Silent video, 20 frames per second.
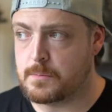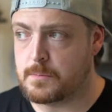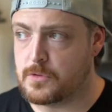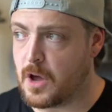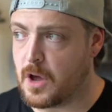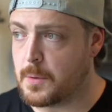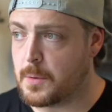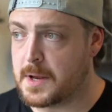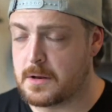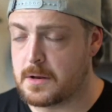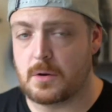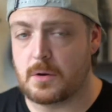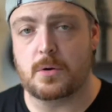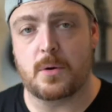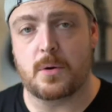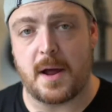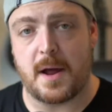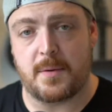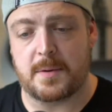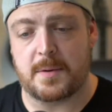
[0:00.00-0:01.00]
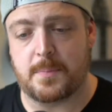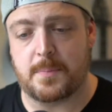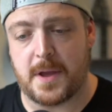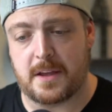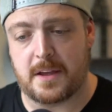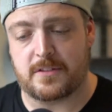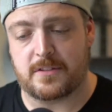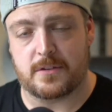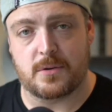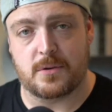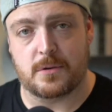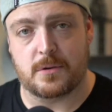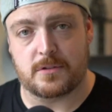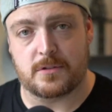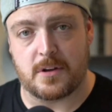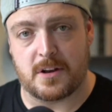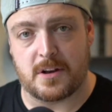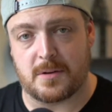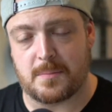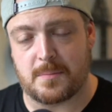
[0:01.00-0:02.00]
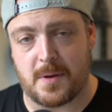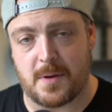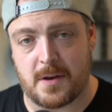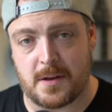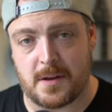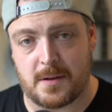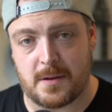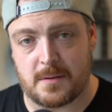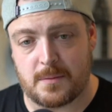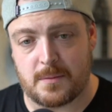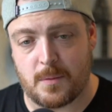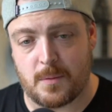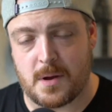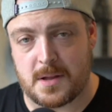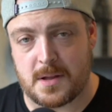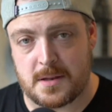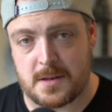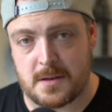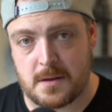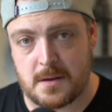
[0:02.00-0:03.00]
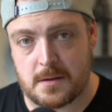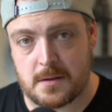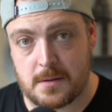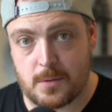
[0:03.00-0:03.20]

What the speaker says: Going, oh, our NPS score's gone up by 1.